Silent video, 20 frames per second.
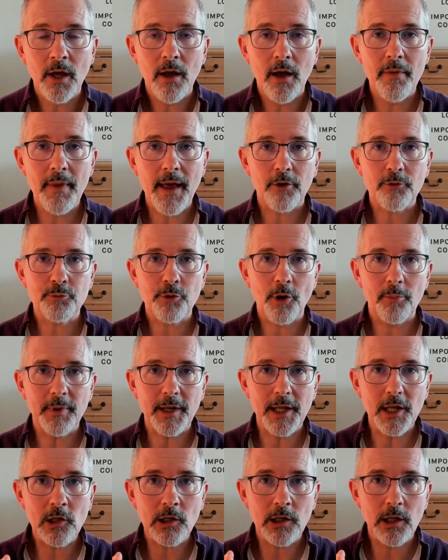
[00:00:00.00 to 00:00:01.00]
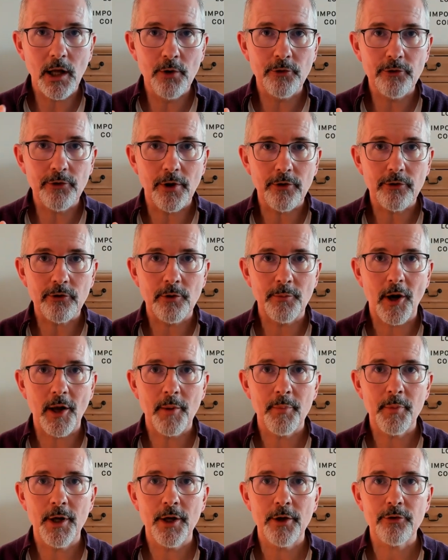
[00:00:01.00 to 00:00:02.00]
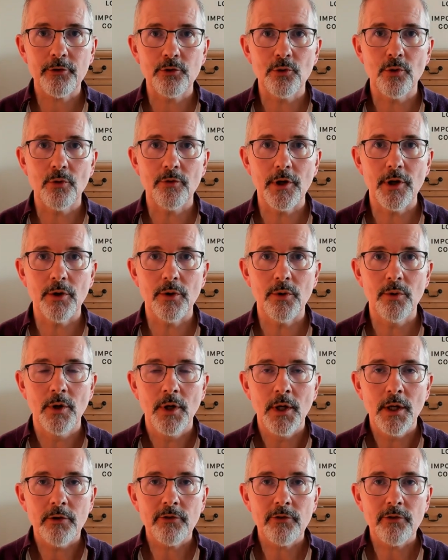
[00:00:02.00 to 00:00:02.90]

and that's probably closest to my personal view.